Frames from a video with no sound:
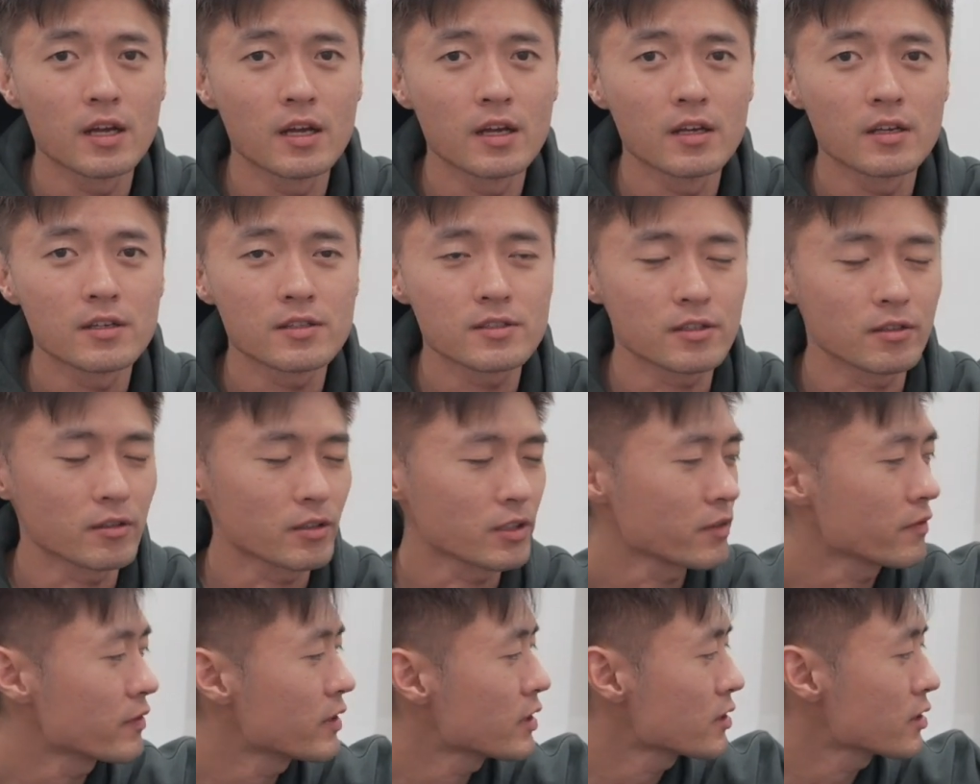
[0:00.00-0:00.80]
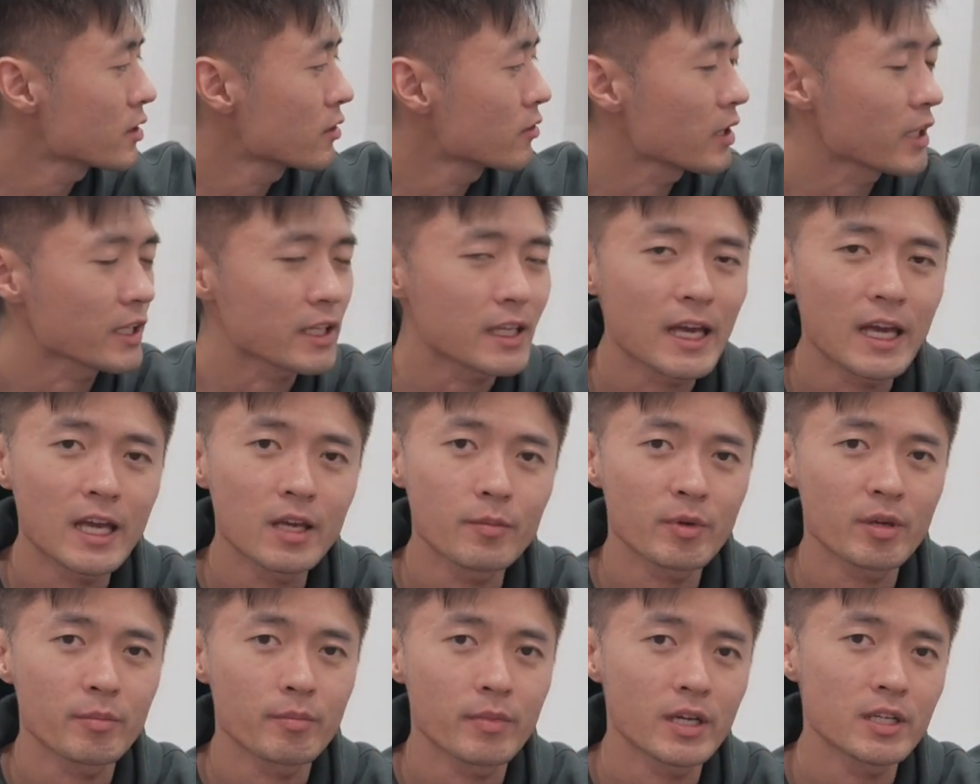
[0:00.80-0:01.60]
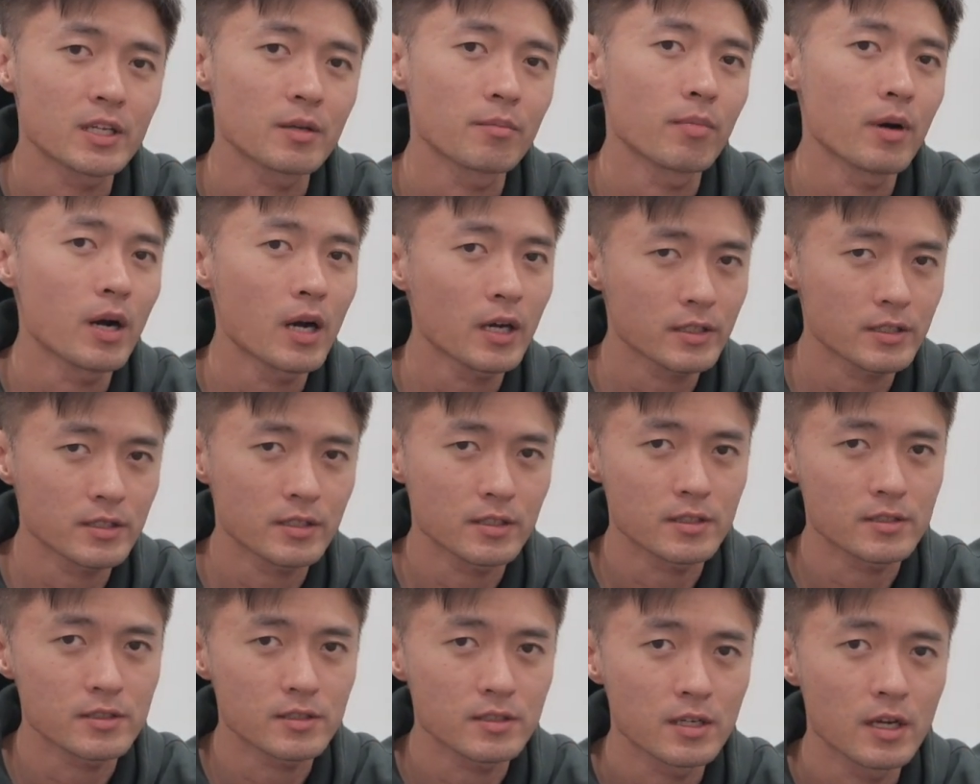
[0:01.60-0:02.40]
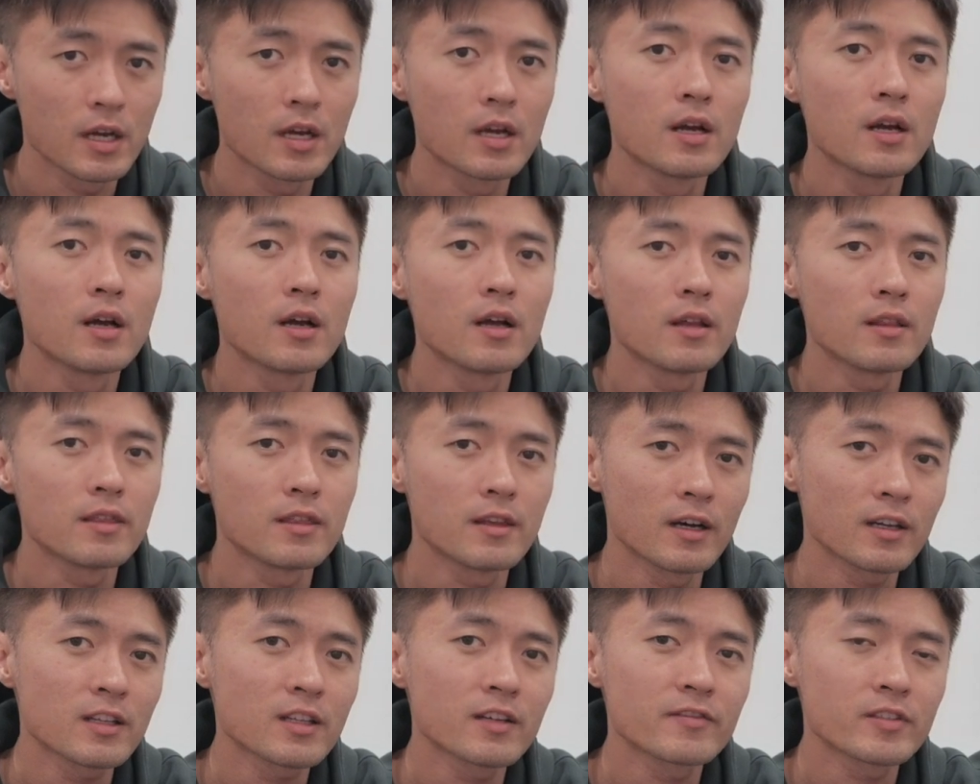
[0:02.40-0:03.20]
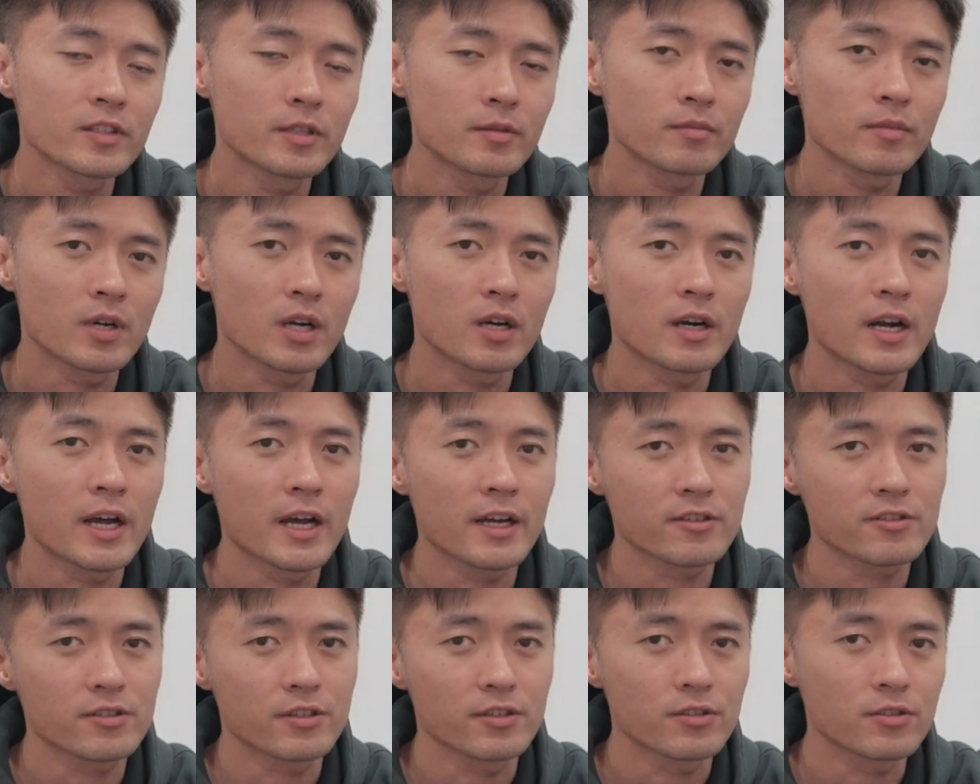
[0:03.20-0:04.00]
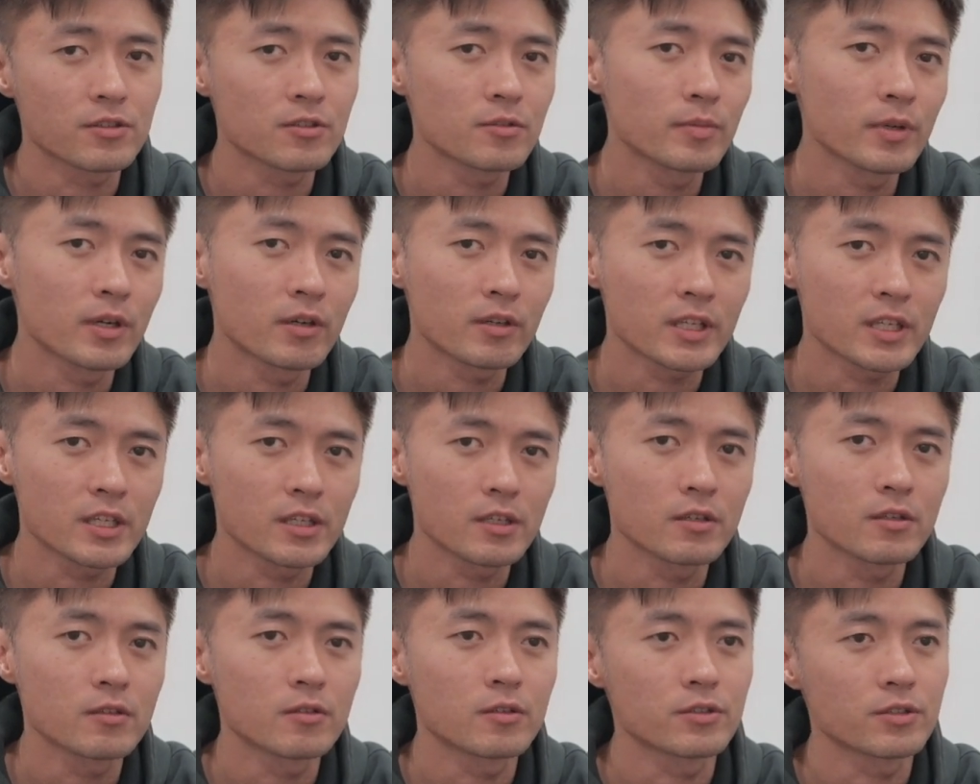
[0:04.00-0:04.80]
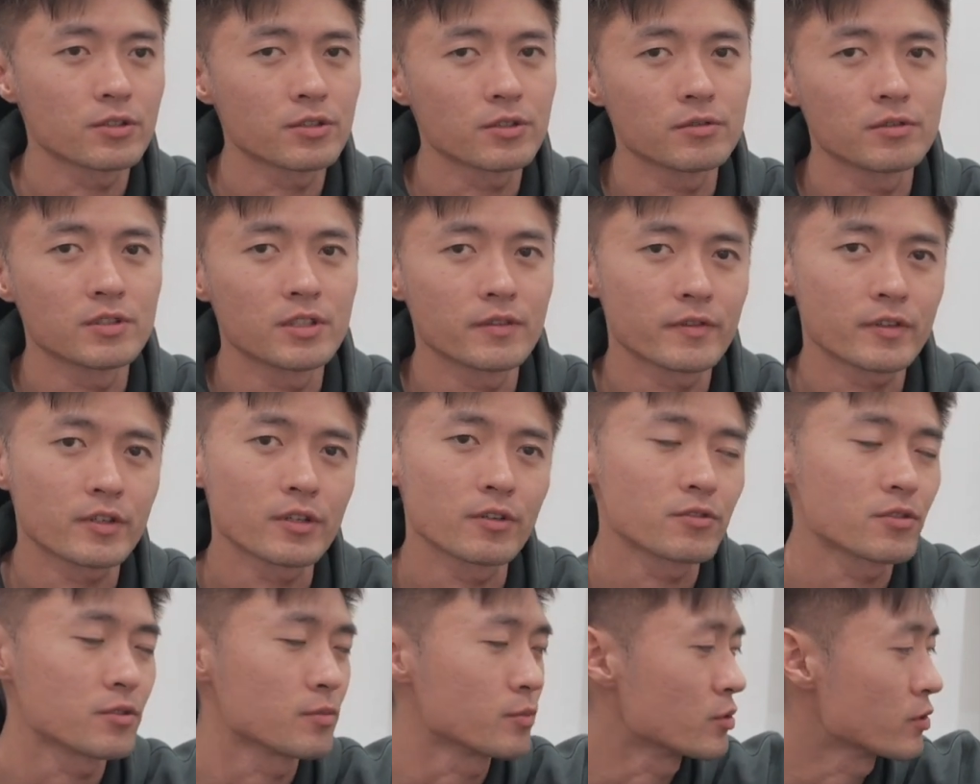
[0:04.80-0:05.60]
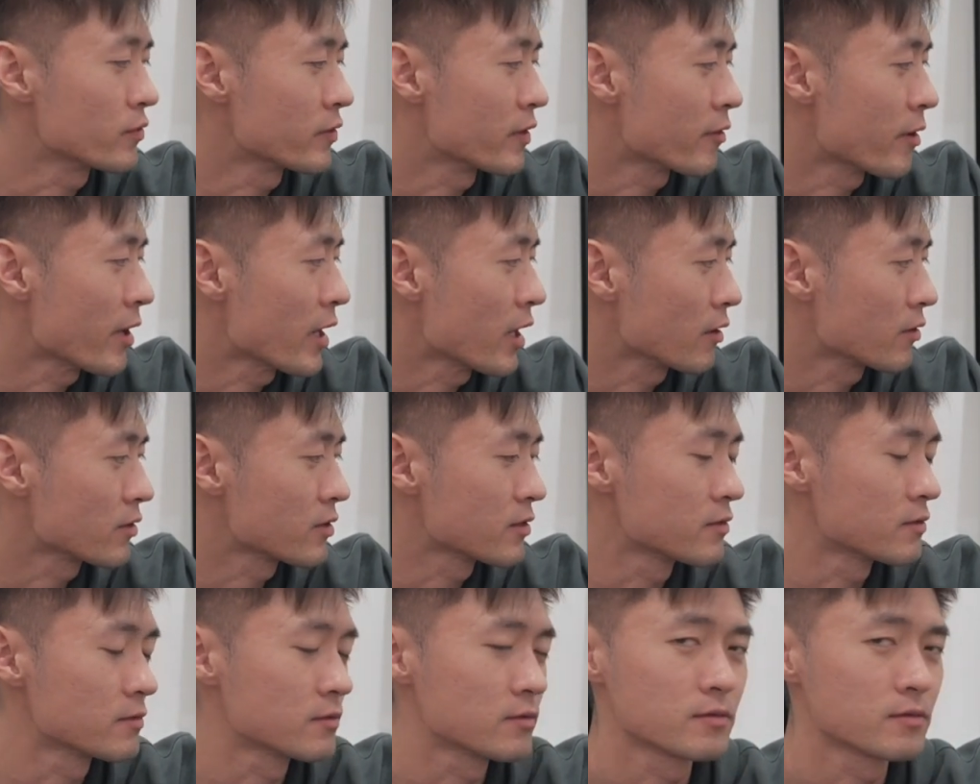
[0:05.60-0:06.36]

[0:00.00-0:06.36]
So even though it came in many boxes, none of them are actually too bulky or too difficult to move around.